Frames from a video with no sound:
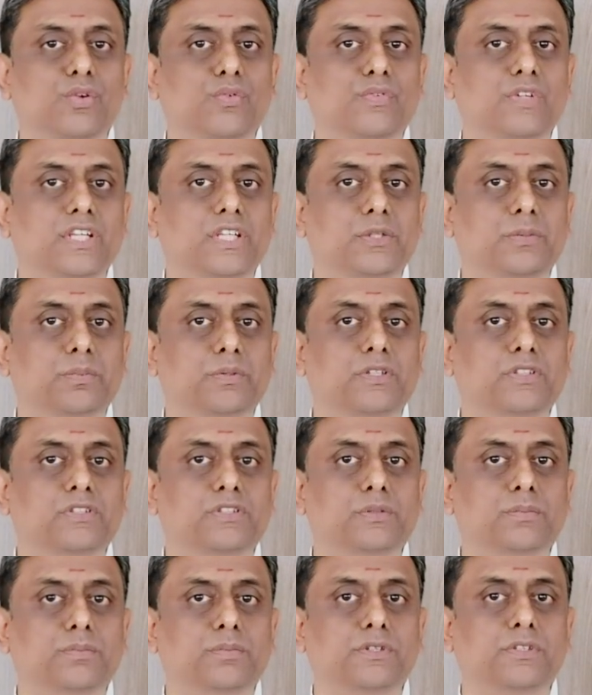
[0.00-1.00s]
of these
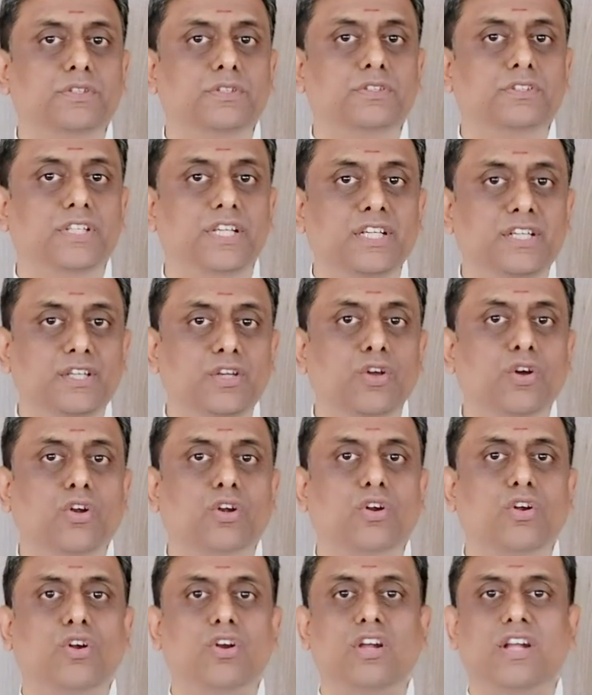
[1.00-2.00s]
principles in
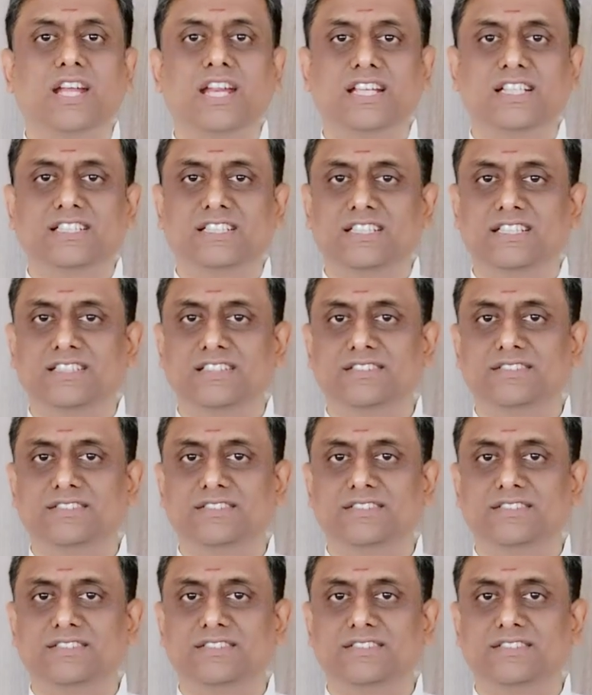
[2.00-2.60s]
your context.